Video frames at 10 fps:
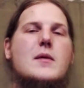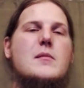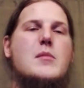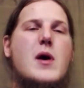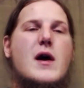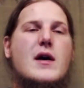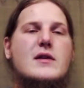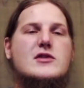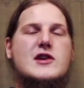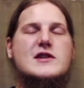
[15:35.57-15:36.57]

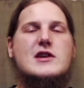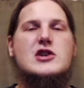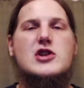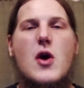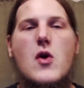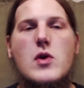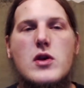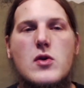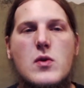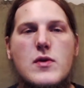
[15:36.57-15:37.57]
but just to show
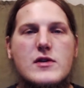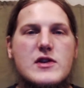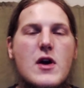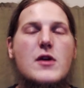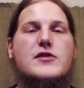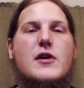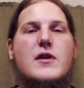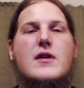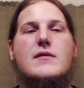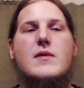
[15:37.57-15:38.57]
you there's an
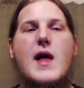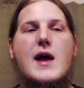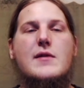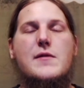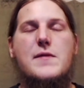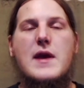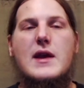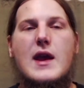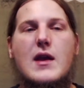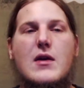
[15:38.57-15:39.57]
alternative line of
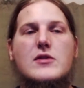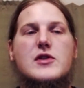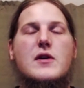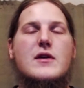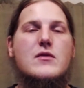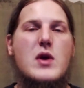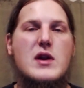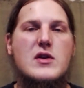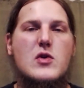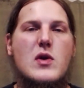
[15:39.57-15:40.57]
thinking, alternative way to
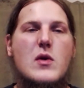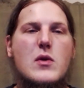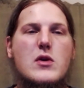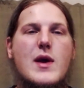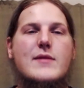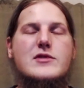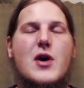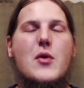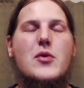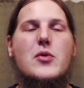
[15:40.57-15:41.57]
do it where you have
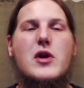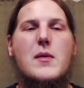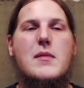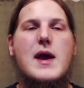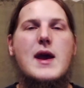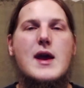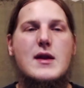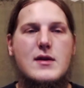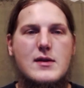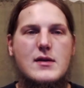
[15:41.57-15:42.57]
total
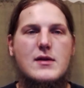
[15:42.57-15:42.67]
command